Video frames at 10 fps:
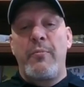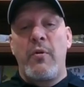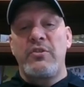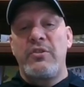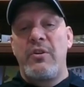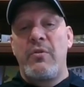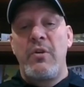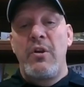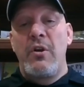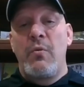parts, 1
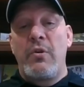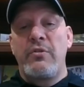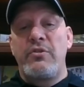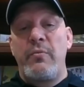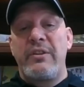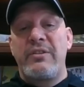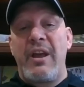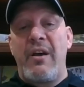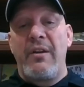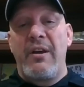or 2 weeks
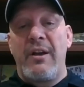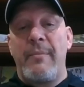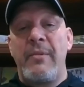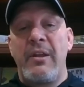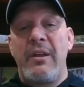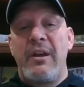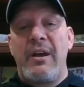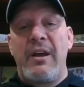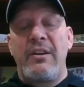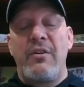out.
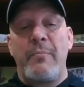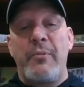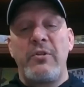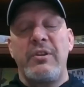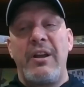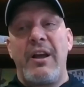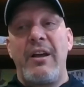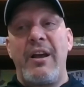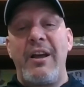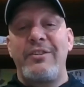Personally, I
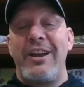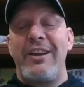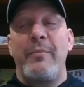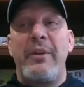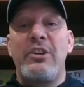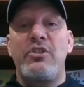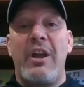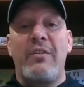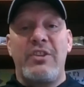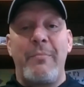tell you, the biggest
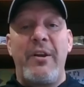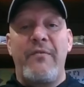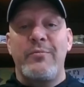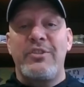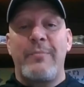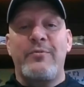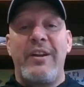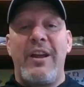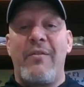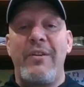challenge I'm hearing from shops right
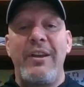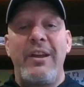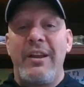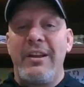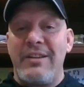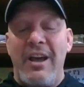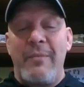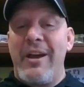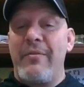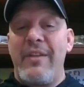now is not
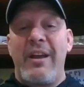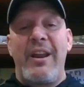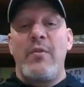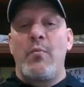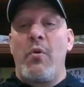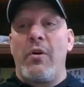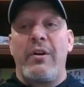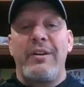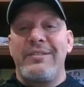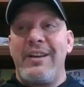about not having work.
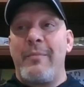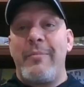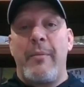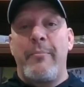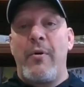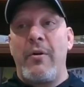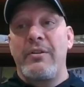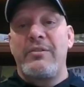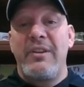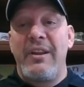It's not about
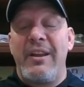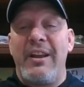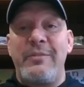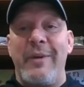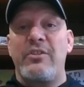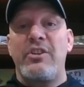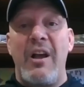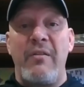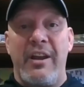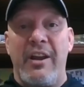parts. It's about
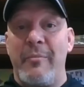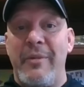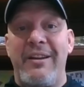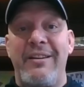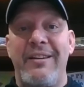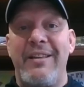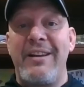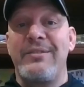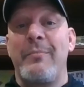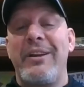childcare, man. That
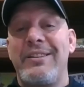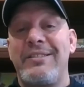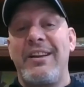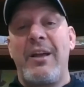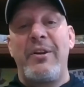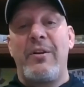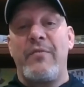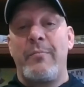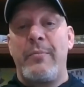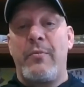is the biggest thing I'm hearing
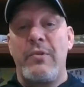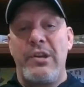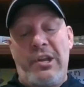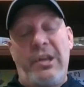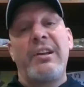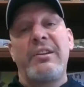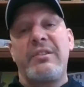from people is